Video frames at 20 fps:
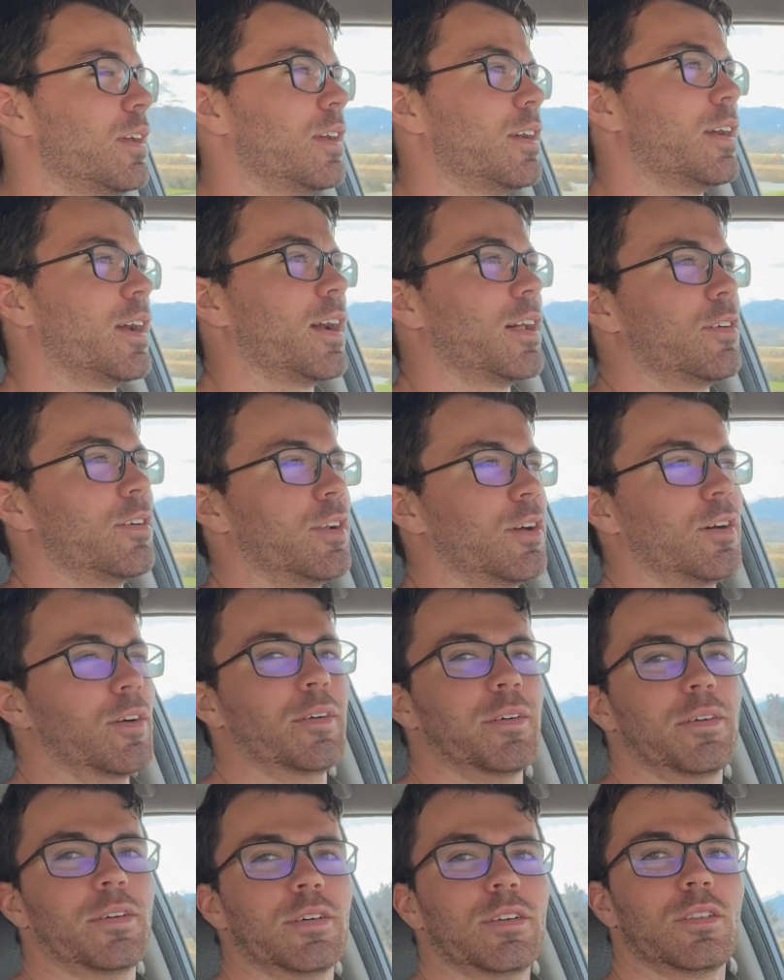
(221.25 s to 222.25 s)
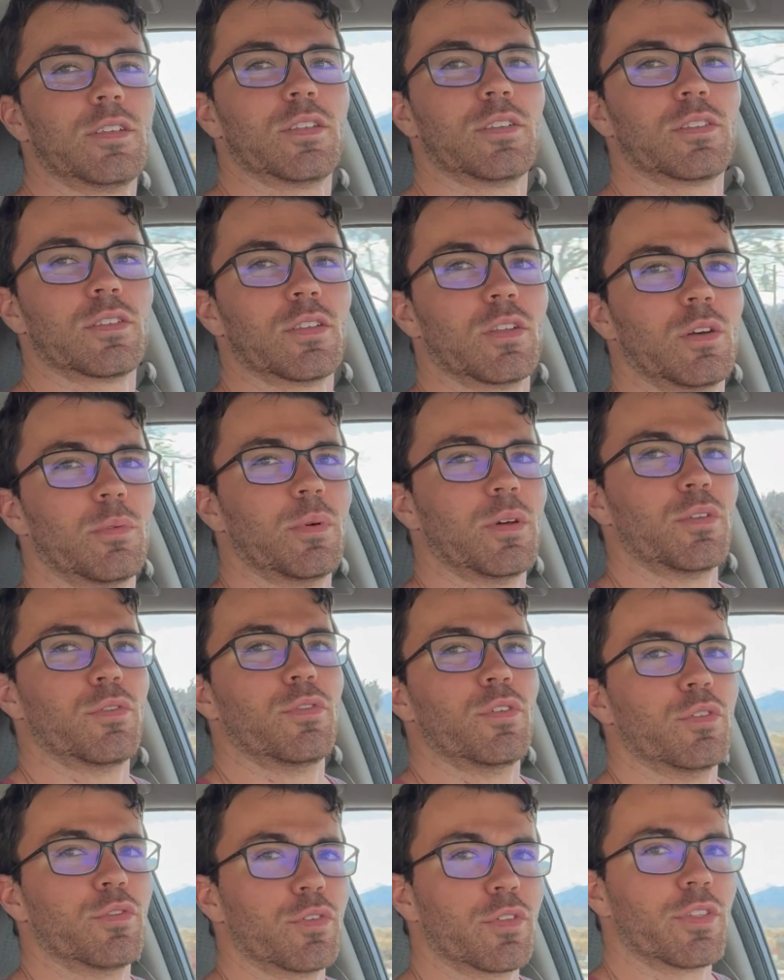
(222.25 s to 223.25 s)
I don't know, just a little bit of
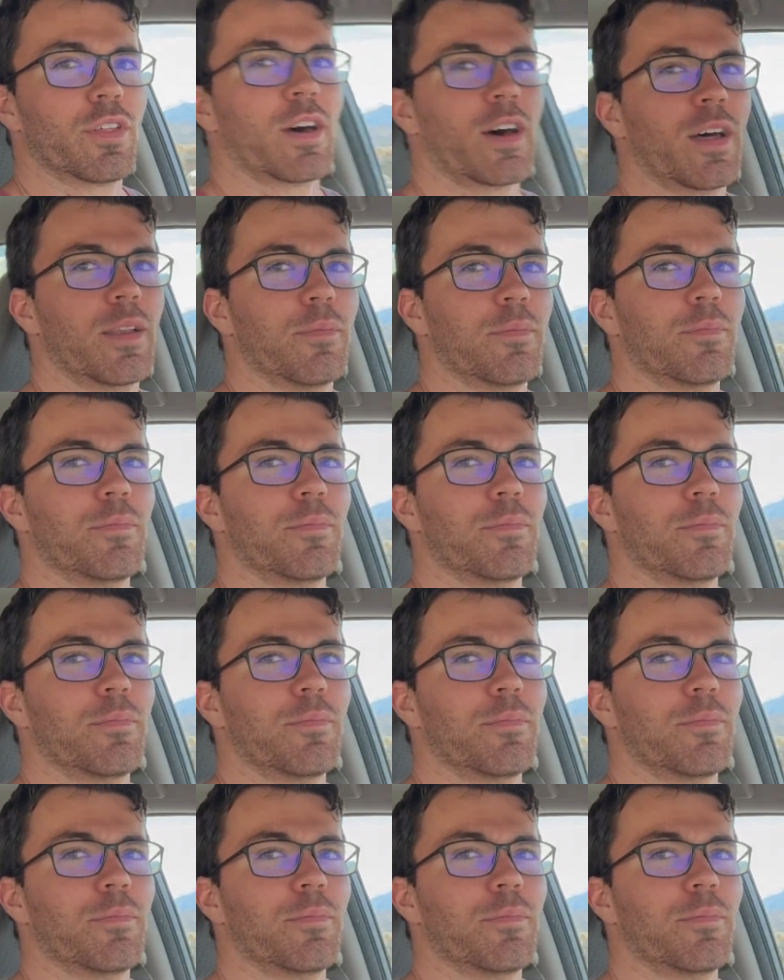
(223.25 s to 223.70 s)
food for thought.